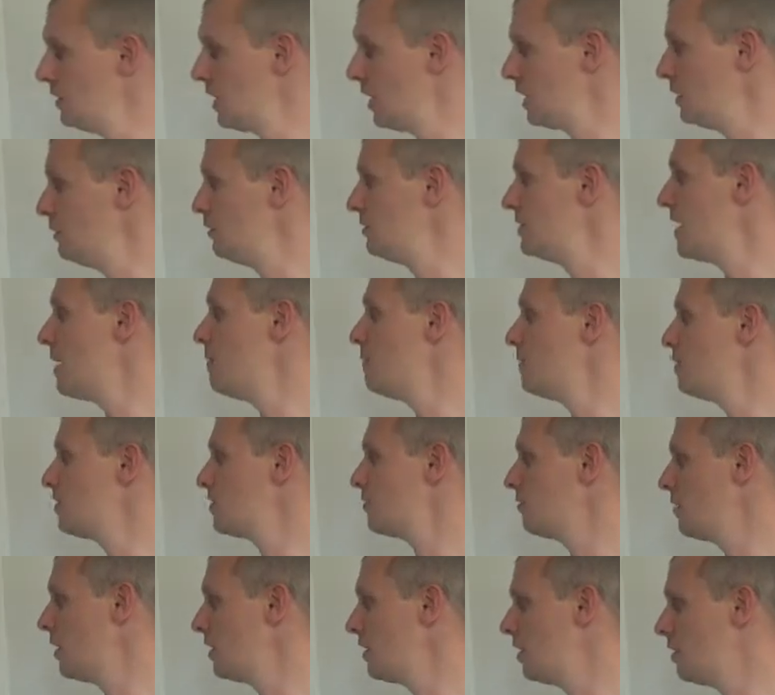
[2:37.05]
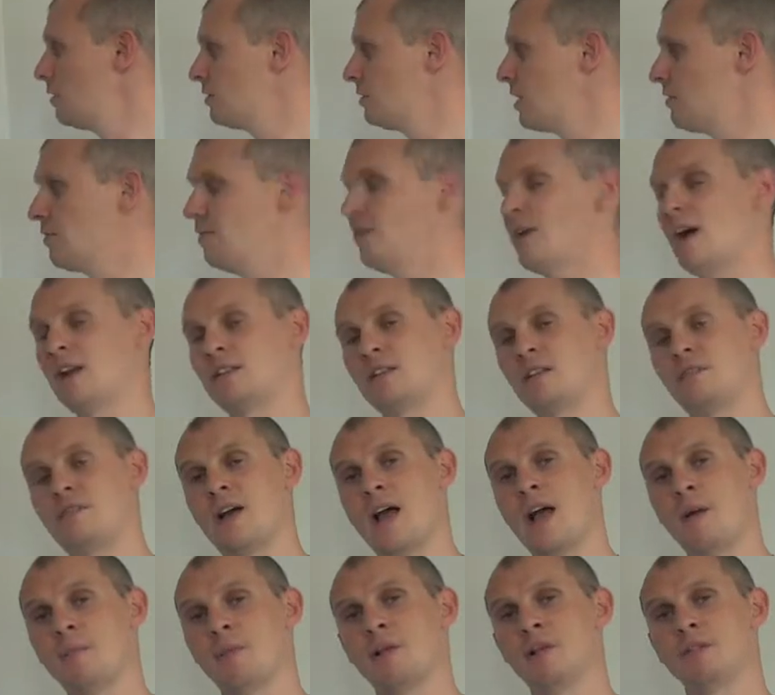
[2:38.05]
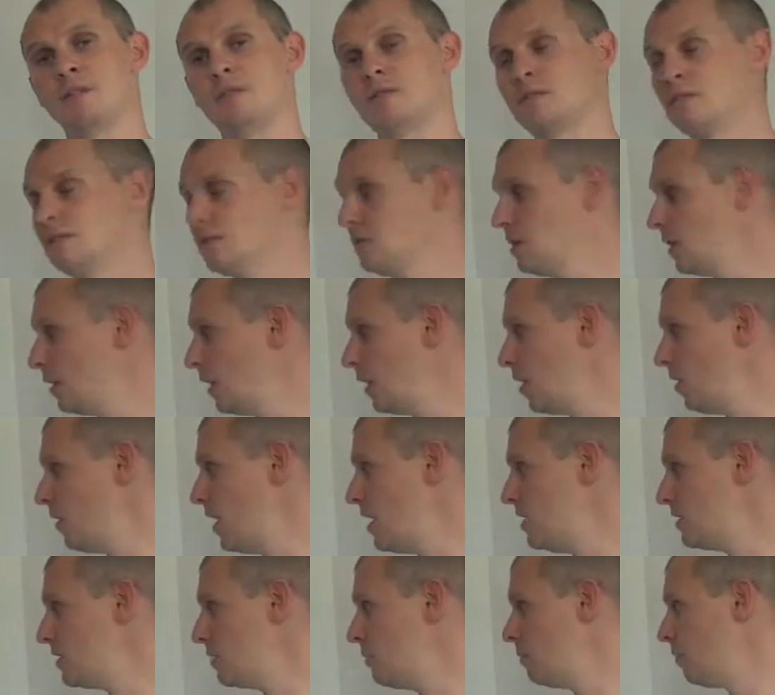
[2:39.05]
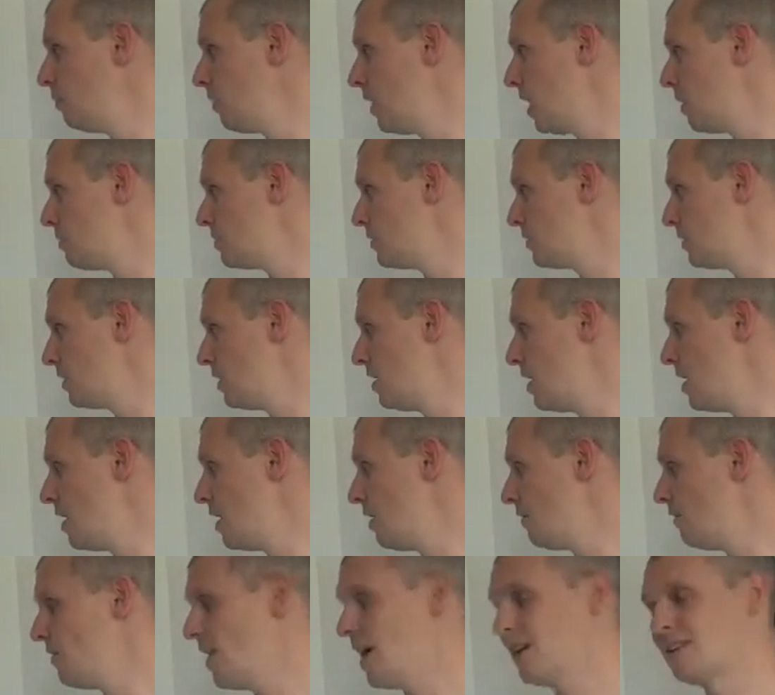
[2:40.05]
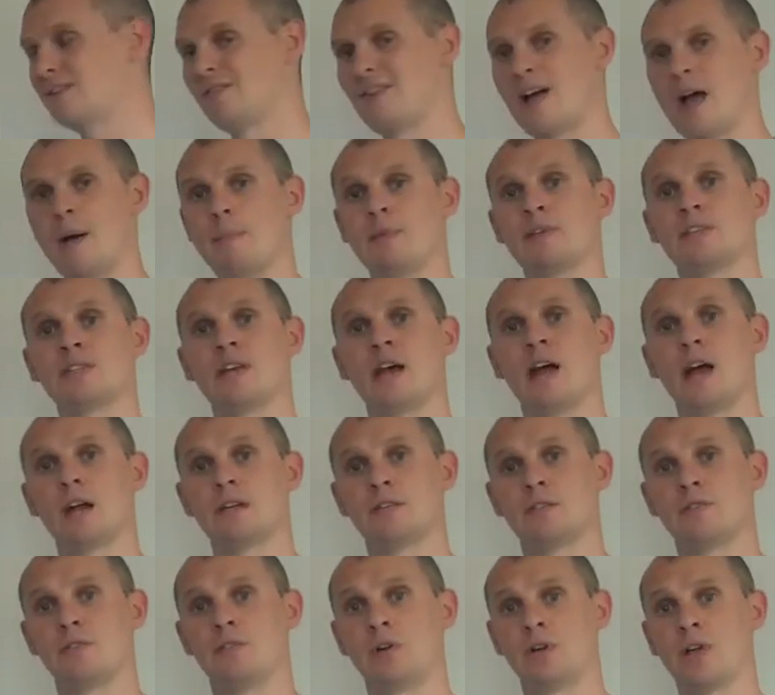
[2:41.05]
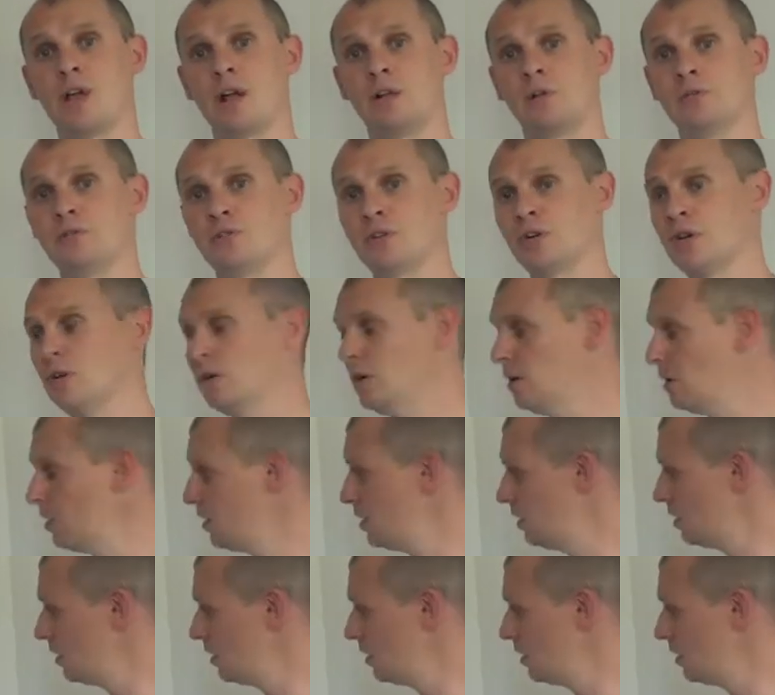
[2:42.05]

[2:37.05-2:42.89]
how you demonstrate those effective habits and create some perhaps effective habitats for a culture,